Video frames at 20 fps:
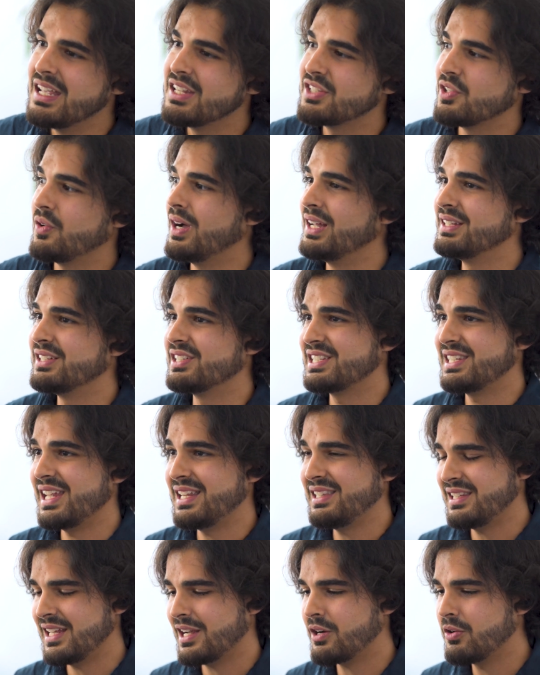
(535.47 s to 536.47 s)
So
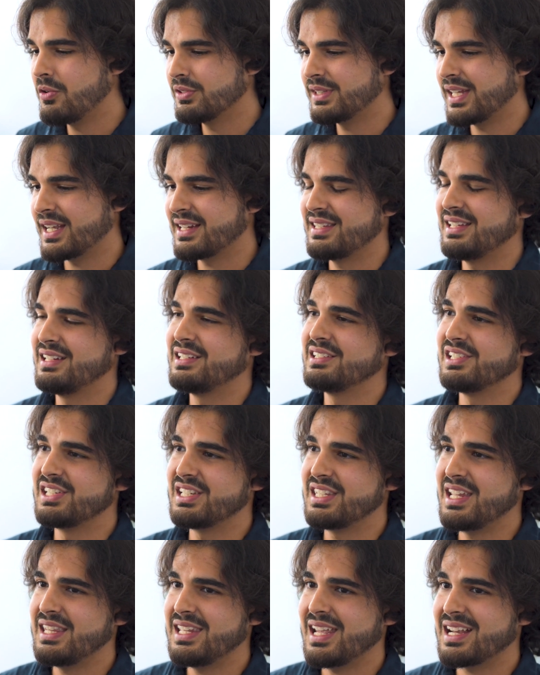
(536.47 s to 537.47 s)
understanding the context and
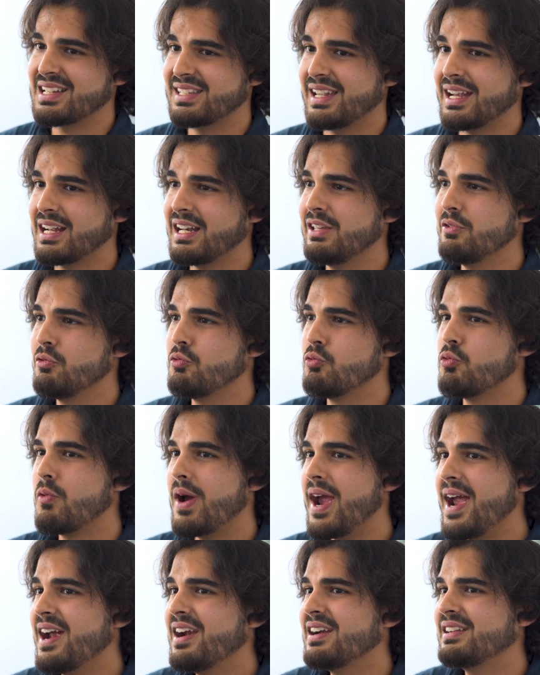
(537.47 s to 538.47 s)
understanding exactly
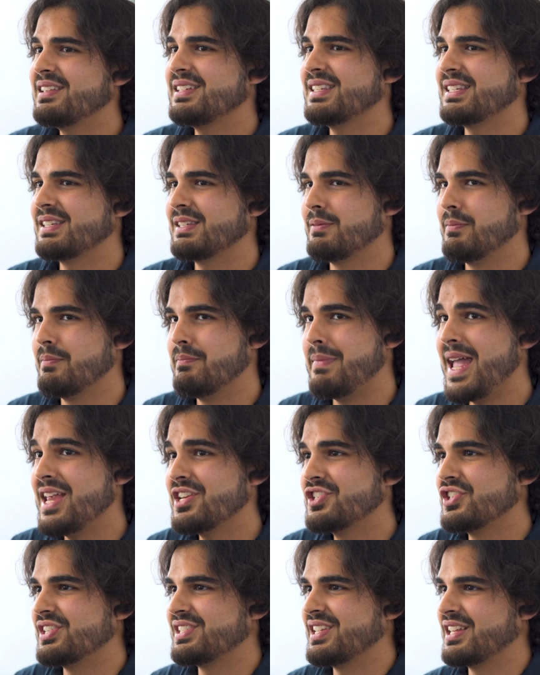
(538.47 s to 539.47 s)
where these
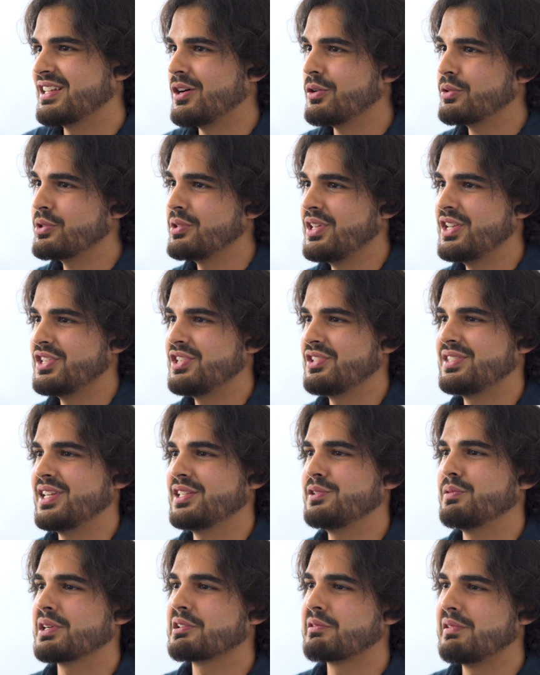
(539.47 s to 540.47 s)
measures and calculations
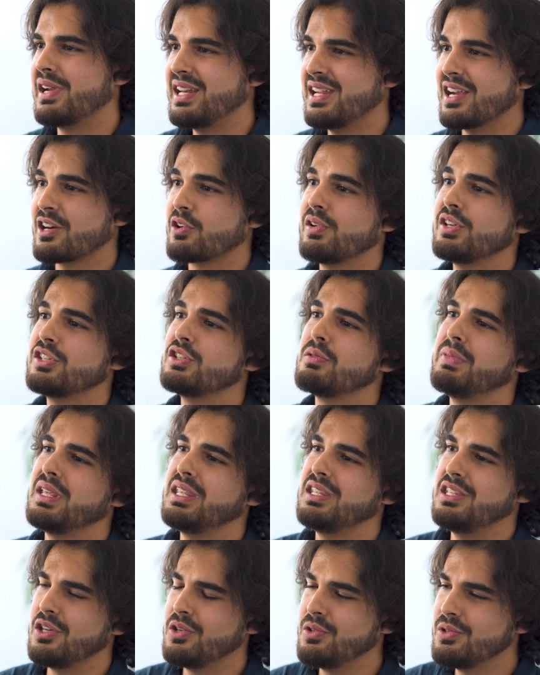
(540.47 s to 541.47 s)
that you're creating are going to be
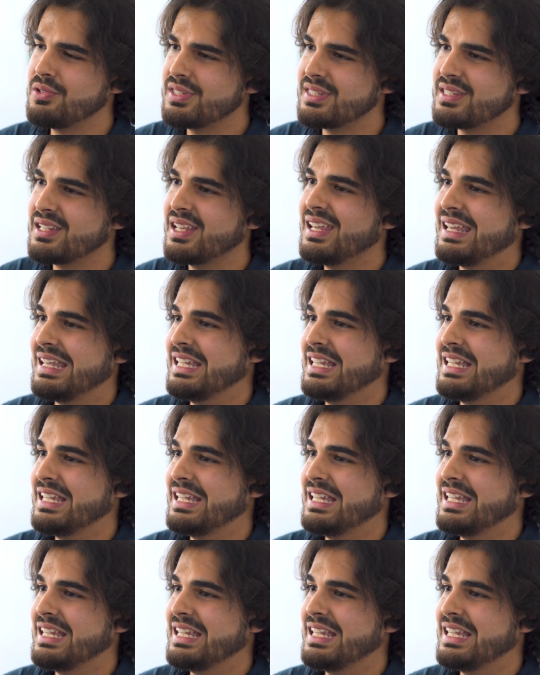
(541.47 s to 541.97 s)
used